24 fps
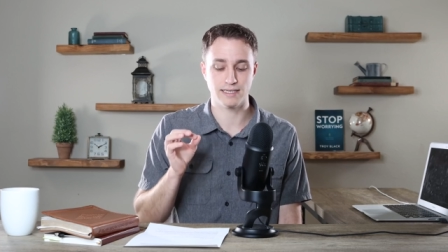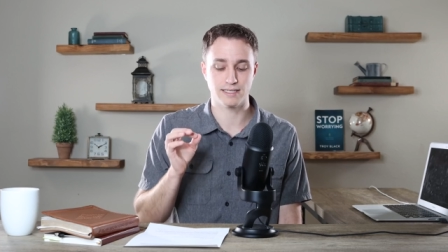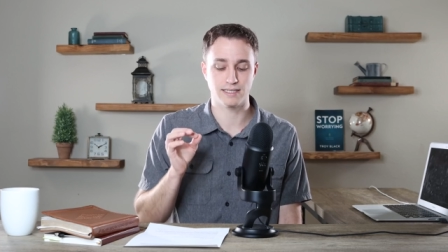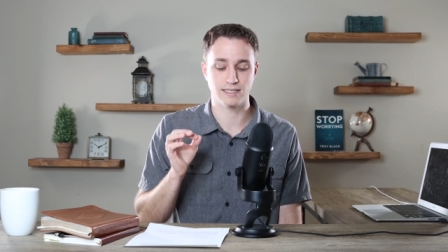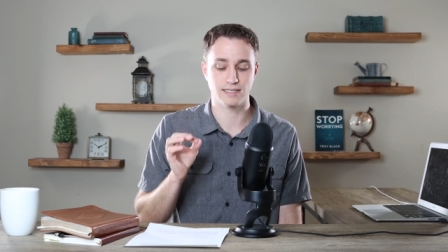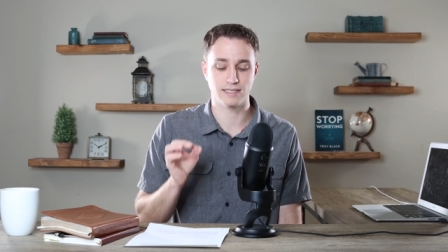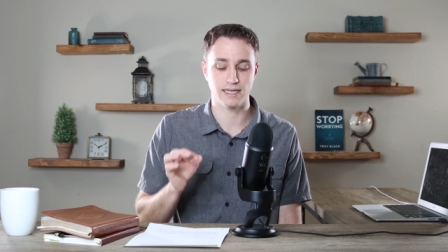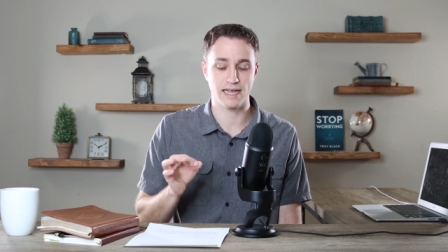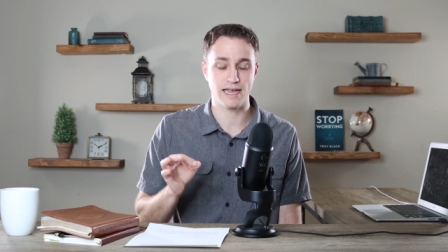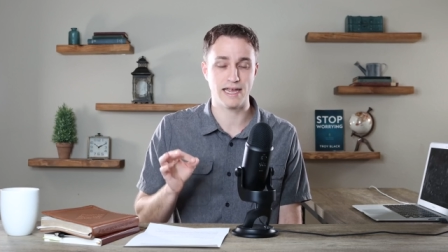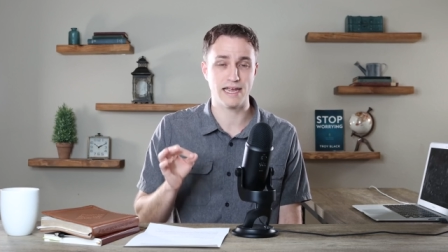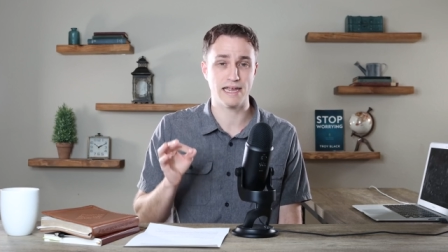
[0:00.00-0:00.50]

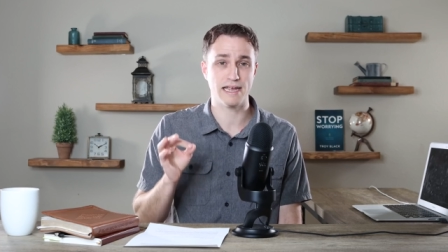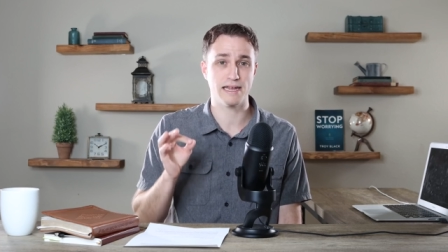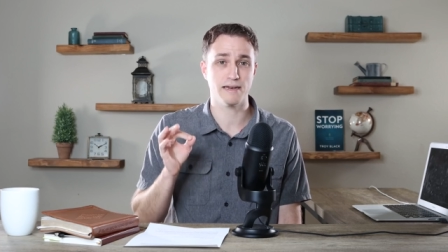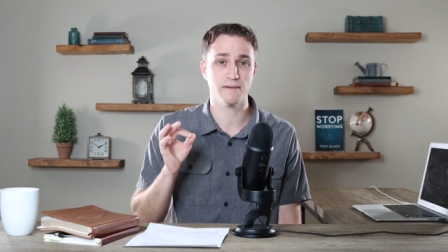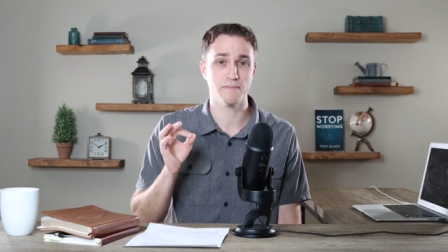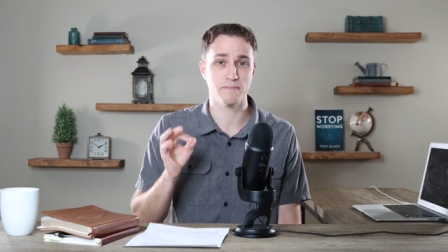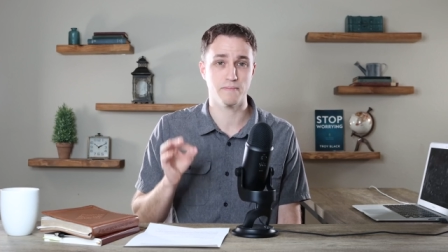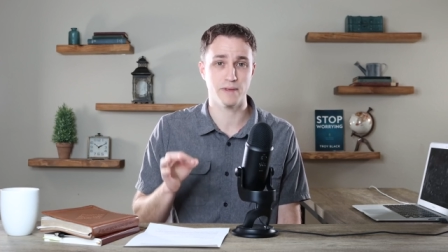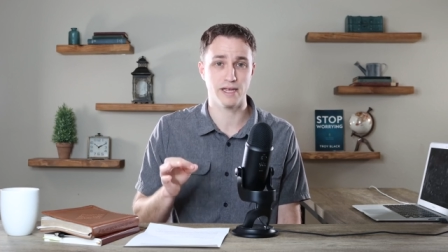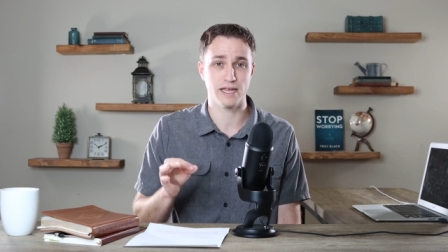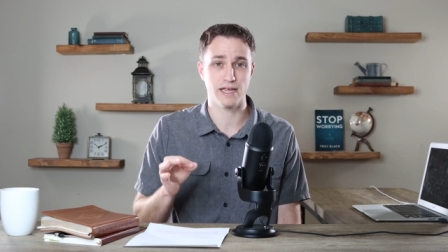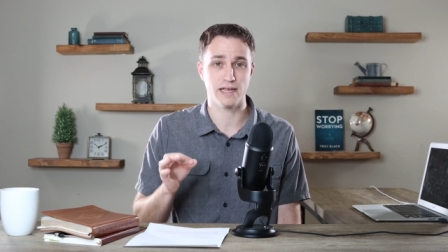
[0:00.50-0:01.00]
he's
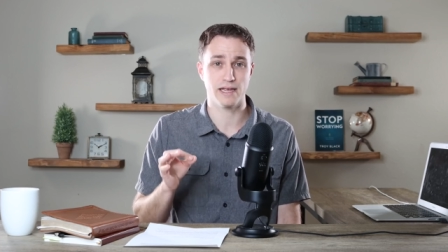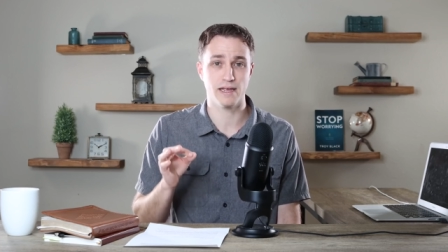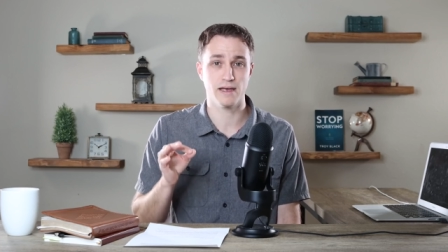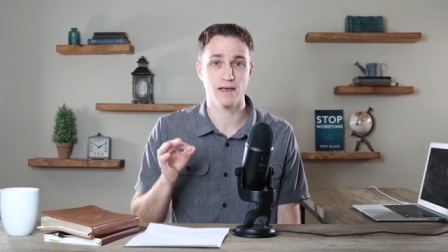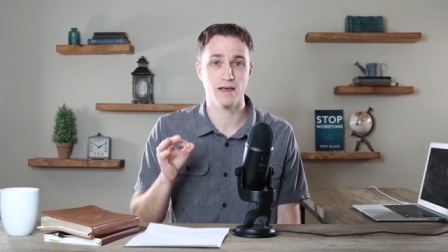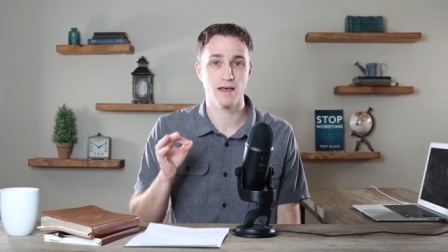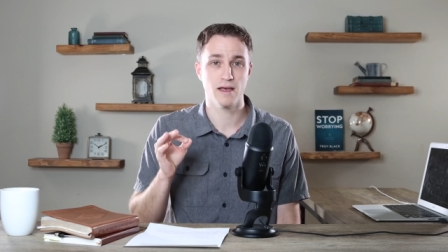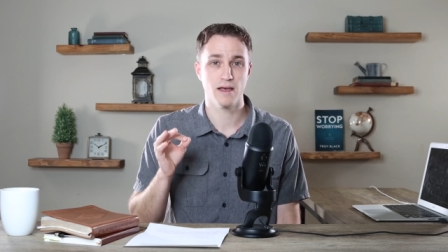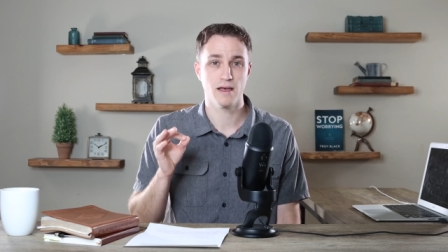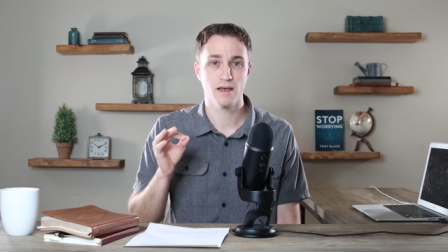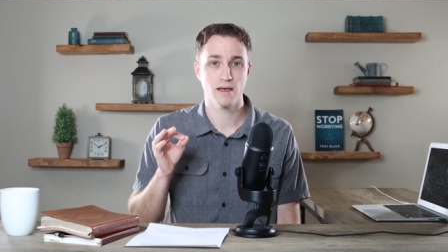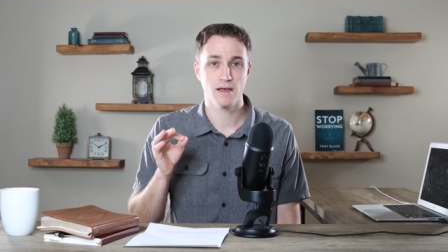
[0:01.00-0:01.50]
seeing
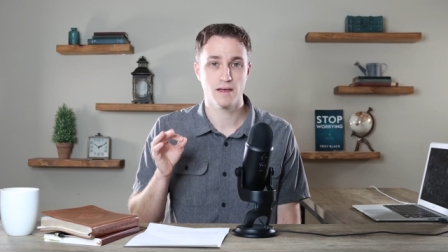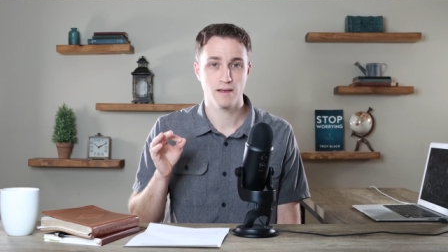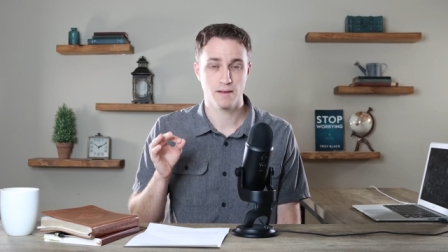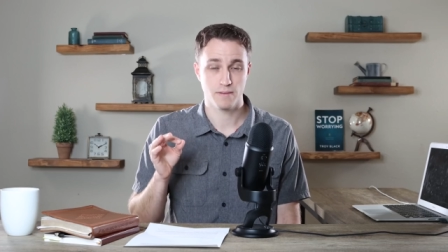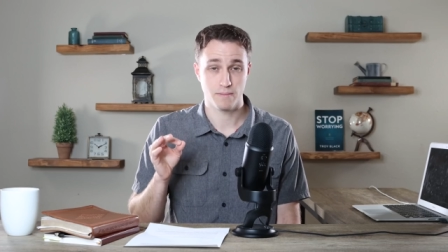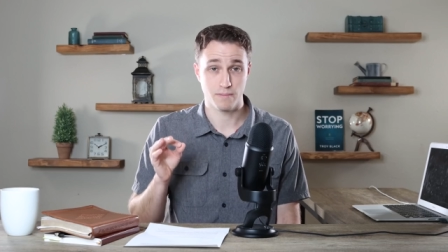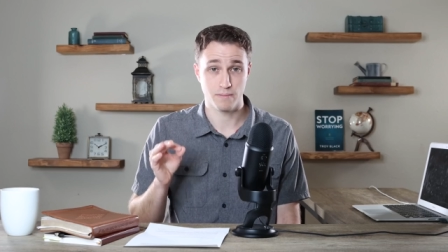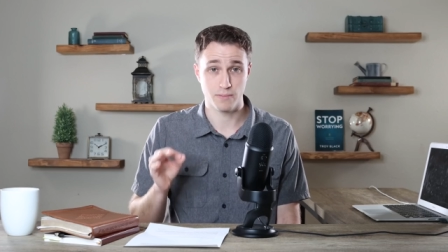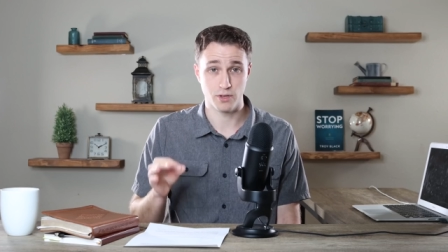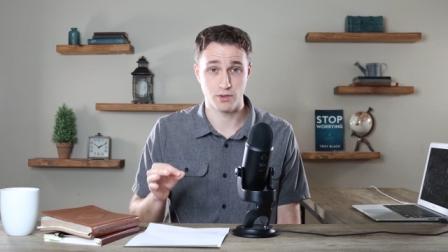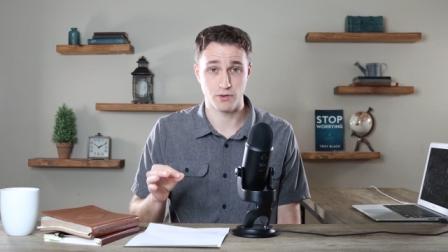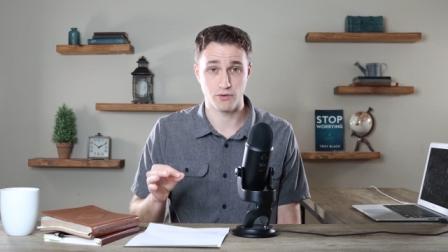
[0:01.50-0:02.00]
me
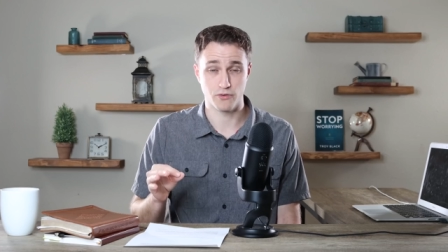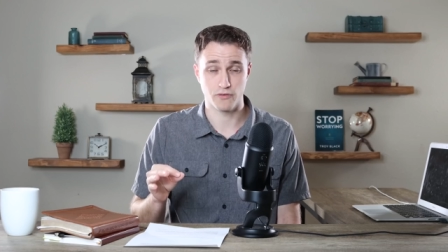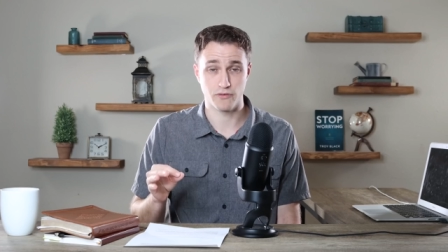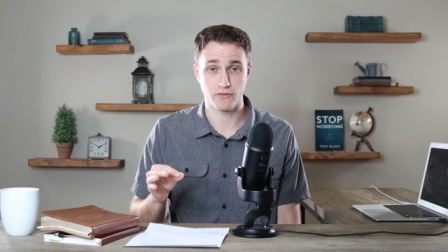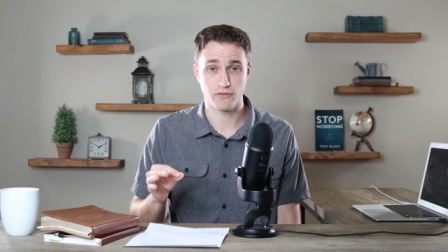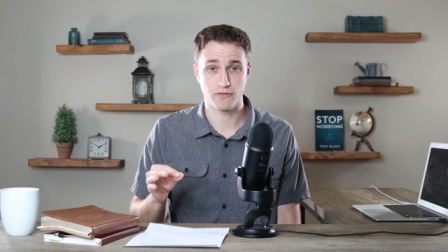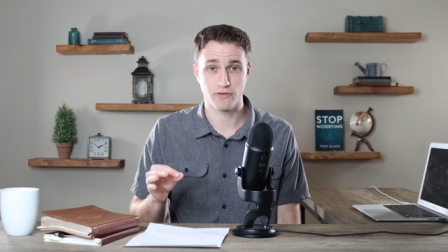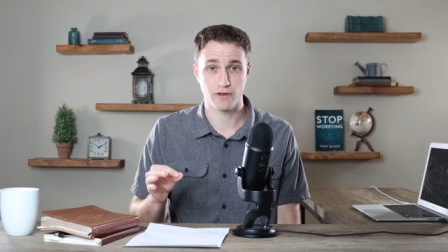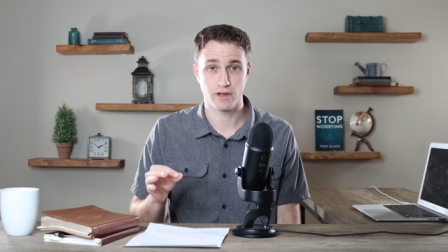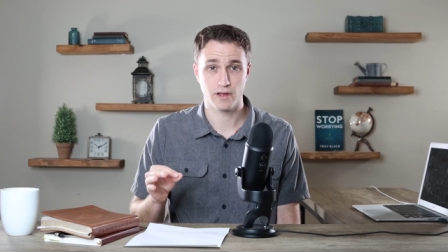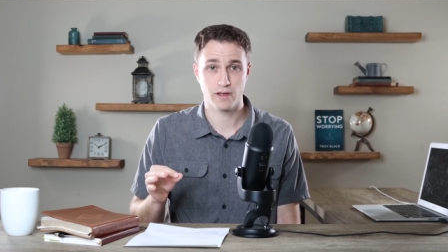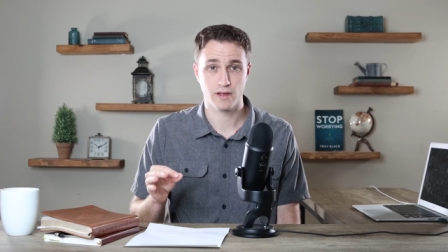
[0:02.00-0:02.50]

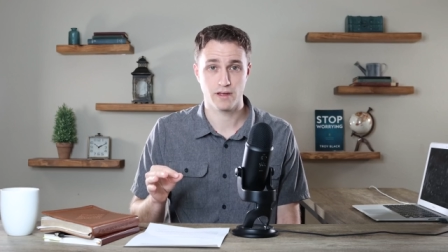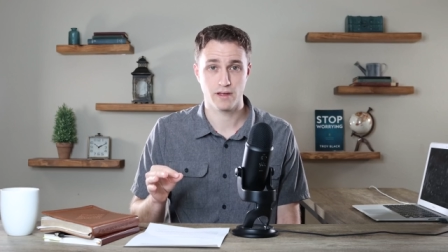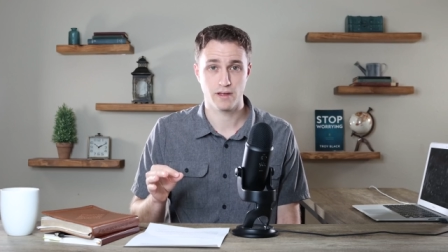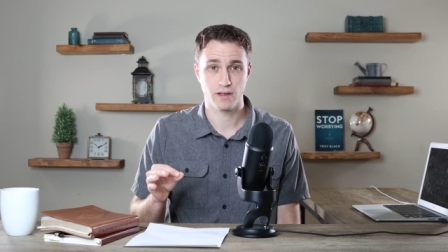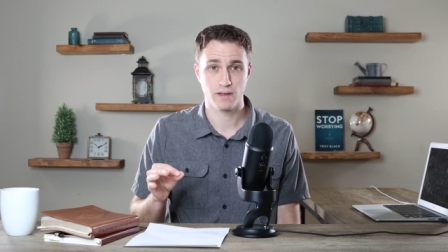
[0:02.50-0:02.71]
move.